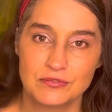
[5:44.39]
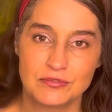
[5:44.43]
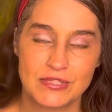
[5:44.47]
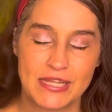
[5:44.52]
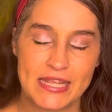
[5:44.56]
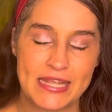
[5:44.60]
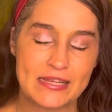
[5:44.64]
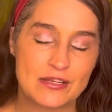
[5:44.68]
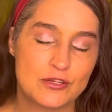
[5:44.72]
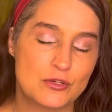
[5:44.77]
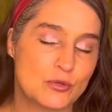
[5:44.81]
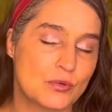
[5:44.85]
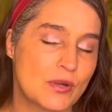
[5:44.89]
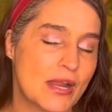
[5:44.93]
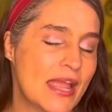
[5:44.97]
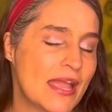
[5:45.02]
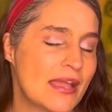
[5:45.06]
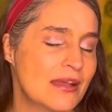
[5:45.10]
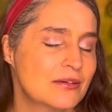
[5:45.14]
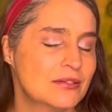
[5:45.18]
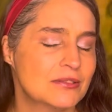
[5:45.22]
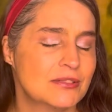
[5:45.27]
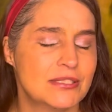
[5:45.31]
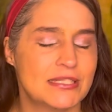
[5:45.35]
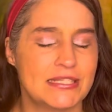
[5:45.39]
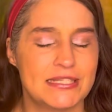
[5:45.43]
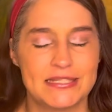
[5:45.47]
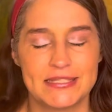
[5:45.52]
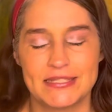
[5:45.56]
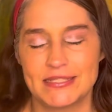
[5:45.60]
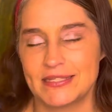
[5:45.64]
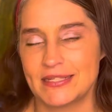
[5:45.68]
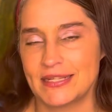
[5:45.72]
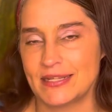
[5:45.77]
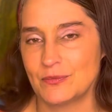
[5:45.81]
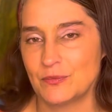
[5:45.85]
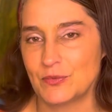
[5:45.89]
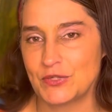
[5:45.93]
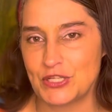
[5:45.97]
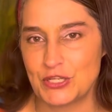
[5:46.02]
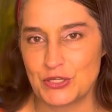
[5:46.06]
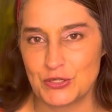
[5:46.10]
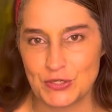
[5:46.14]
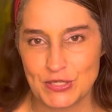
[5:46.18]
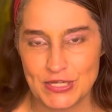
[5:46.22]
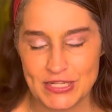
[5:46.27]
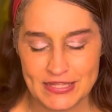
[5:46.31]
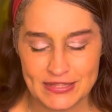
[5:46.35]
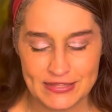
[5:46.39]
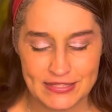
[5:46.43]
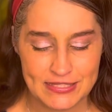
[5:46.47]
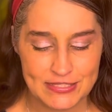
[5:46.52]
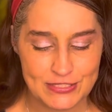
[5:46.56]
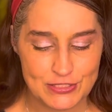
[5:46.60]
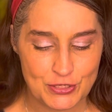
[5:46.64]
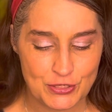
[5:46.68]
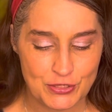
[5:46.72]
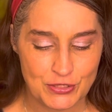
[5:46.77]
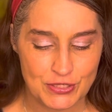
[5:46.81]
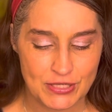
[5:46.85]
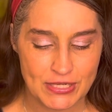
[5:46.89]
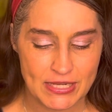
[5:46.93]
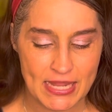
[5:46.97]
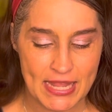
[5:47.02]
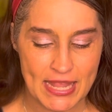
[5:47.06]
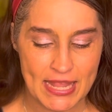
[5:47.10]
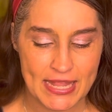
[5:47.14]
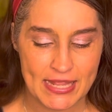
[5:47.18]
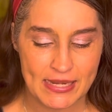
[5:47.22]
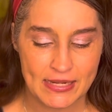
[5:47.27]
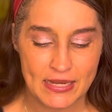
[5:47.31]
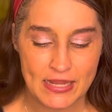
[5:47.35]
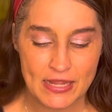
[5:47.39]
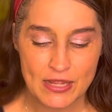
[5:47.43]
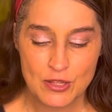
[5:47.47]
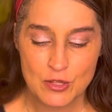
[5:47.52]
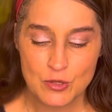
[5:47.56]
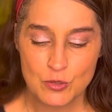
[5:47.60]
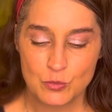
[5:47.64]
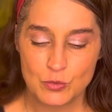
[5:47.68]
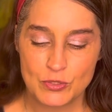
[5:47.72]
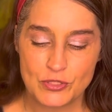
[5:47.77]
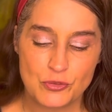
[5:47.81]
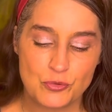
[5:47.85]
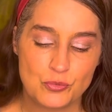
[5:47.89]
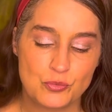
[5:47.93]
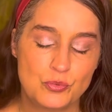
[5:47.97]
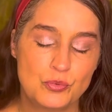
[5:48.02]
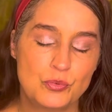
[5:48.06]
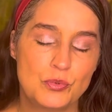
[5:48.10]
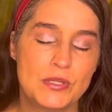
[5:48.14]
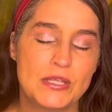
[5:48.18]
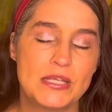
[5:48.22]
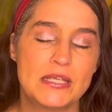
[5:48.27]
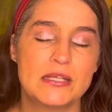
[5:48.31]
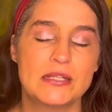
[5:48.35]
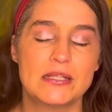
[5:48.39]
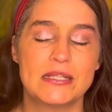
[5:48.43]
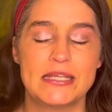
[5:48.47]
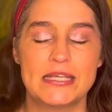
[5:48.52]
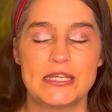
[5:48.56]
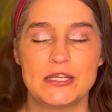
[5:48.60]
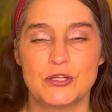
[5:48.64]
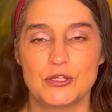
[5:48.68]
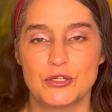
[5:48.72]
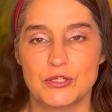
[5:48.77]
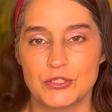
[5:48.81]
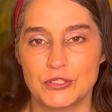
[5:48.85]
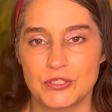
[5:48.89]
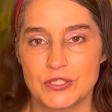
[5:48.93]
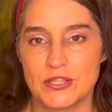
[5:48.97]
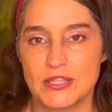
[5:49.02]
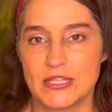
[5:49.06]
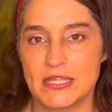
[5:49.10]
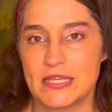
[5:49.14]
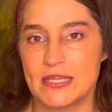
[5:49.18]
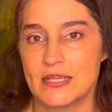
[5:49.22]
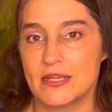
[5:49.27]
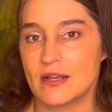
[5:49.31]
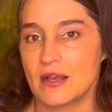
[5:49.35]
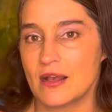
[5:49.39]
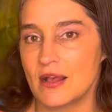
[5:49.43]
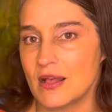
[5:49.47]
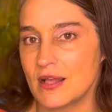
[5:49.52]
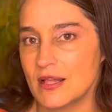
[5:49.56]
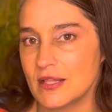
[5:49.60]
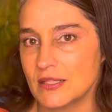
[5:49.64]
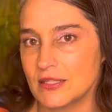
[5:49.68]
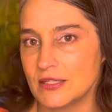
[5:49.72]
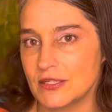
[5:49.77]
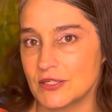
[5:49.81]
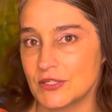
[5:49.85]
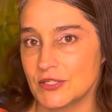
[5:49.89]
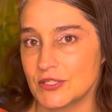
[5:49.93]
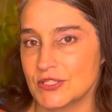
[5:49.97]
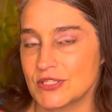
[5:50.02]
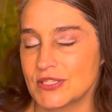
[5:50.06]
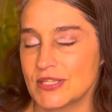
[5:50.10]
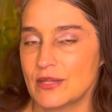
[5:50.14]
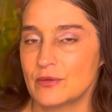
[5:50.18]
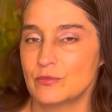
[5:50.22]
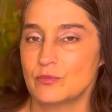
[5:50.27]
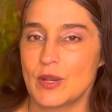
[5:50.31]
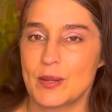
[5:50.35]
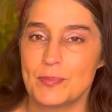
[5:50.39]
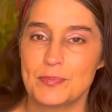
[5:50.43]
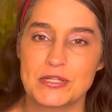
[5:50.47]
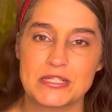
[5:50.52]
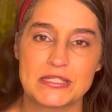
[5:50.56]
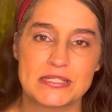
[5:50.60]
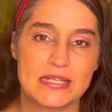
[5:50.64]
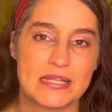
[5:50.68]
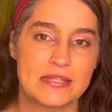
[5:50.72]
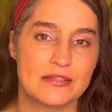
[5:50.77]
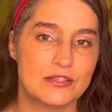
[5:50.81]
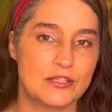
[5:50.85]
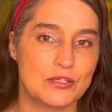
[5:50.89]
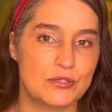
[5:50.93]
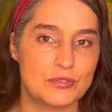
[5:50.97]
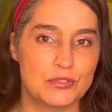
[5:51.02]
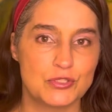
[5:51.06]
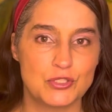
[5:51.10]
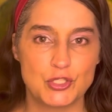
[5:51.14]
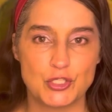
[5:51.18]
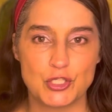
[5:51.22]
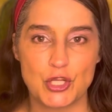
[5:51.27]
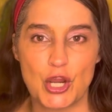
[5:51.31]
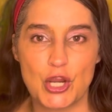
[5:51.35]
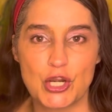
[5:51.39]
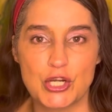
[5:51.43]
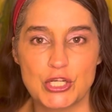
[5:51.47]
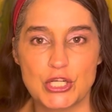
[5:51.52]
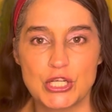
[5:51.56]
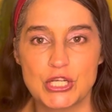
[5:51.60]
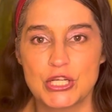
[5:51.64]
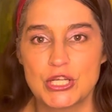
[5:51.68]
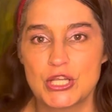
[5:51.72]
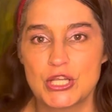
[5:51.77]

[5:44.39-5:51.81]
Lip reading: get grounded when you're in this hurricane with really earthy colors that represent those dark